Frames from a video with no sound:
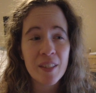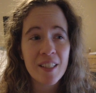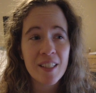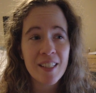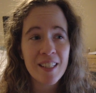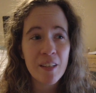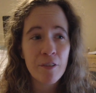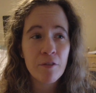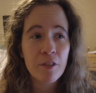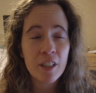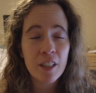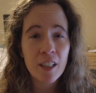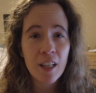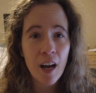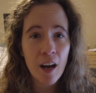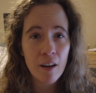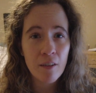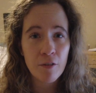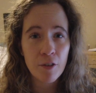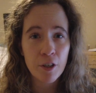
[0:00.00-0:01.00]
a different
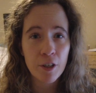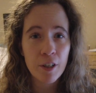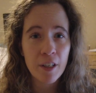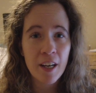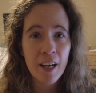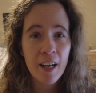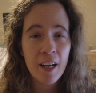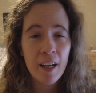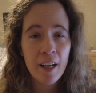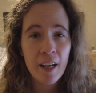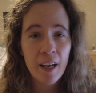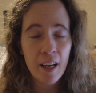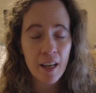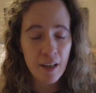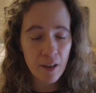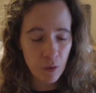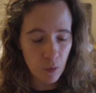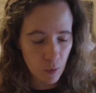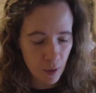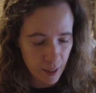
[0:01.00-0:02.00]
cover, and
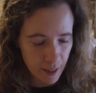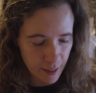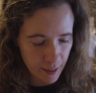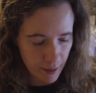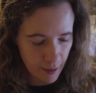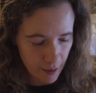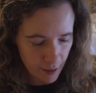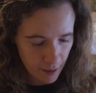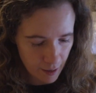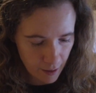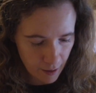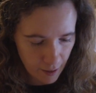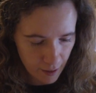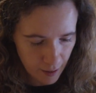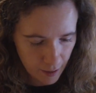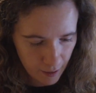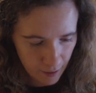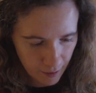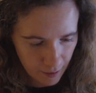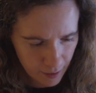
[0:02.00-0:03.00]
it was
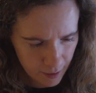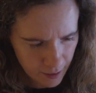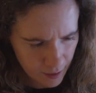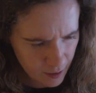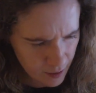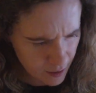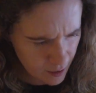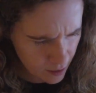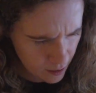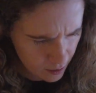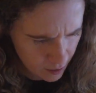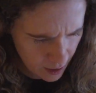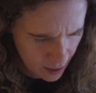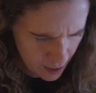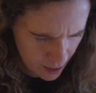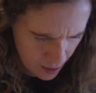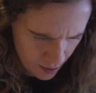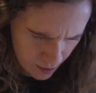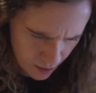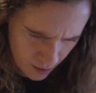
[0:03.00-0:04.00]
this is their,
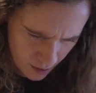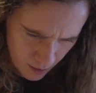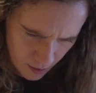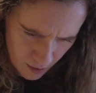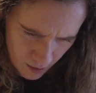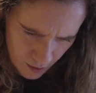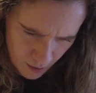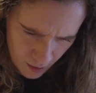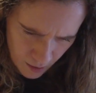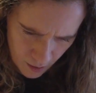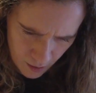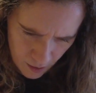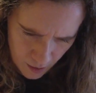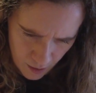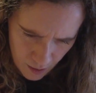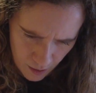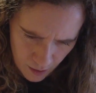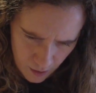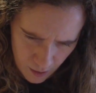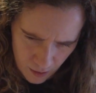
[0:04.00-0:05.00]
like,
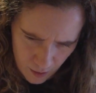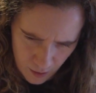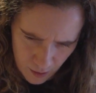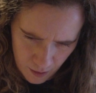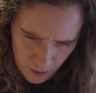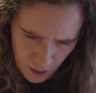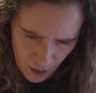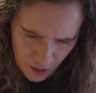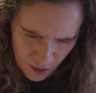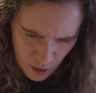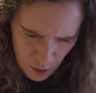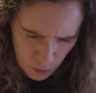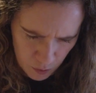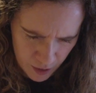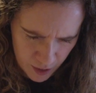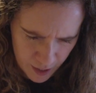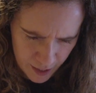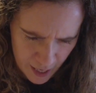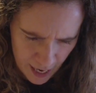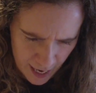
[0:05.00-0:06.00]
I don't know,
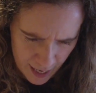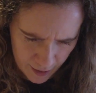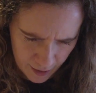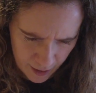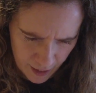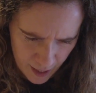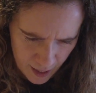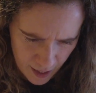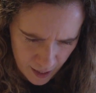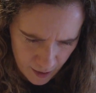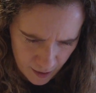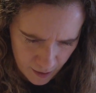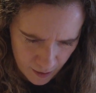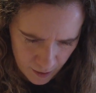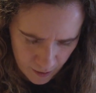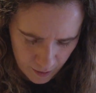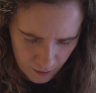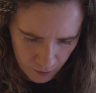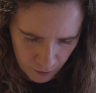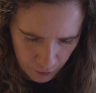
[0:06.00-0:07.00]
daily
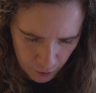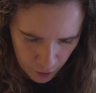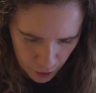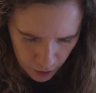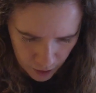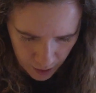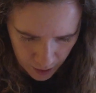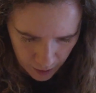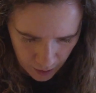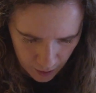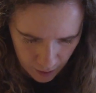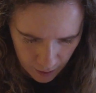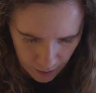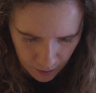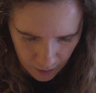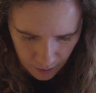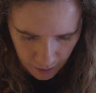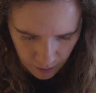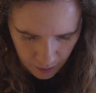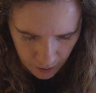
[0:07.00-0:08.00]
versus
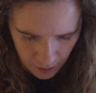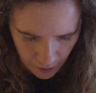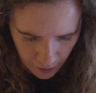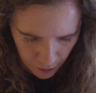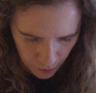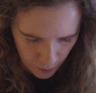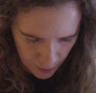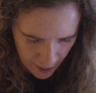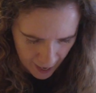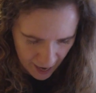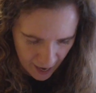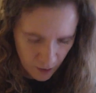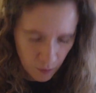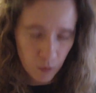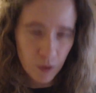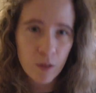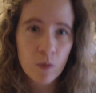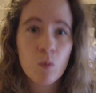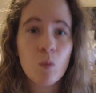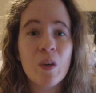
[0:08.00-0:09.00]
the other one I had
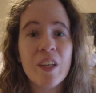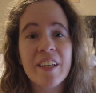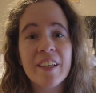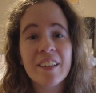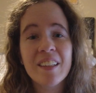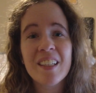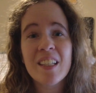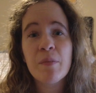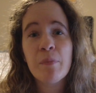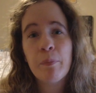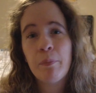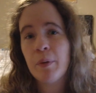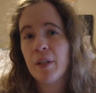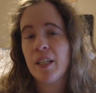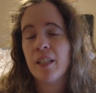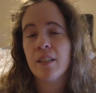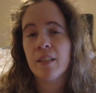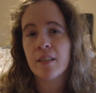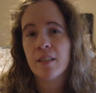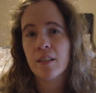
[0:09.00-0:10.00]
was weekly,
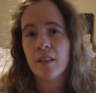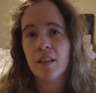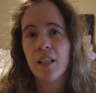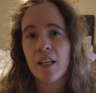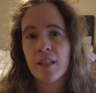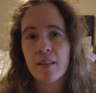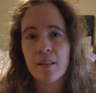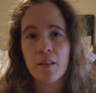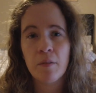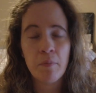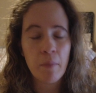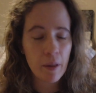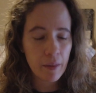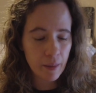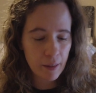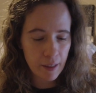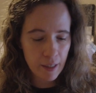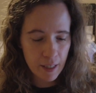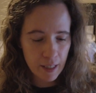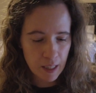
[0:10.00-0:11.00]
but it still has the
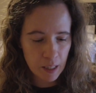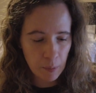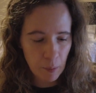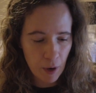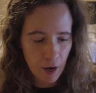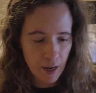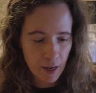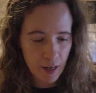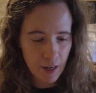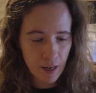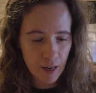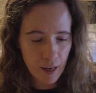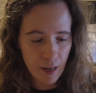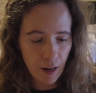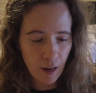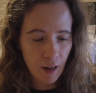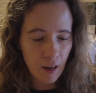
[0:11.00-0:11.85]
monthly spread in it.